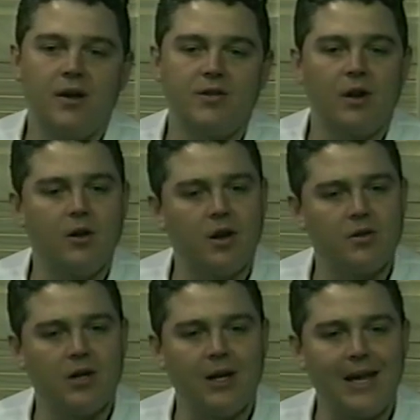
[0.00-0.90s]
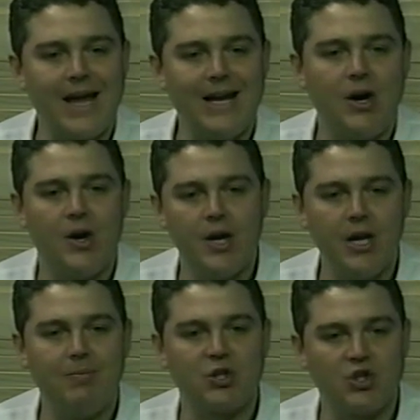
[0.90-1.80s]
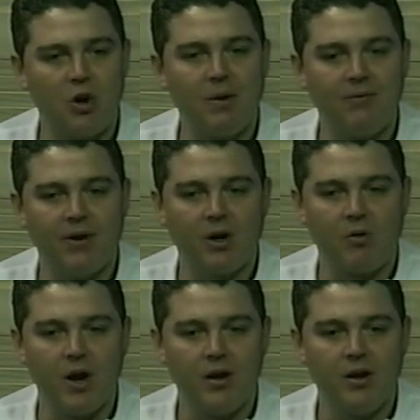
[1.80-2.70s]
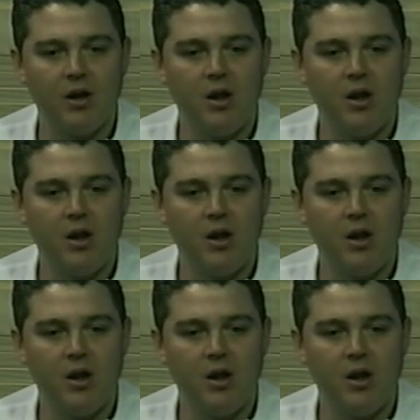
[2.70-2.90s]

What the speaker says: It's a light honey balsamic vinaigrette,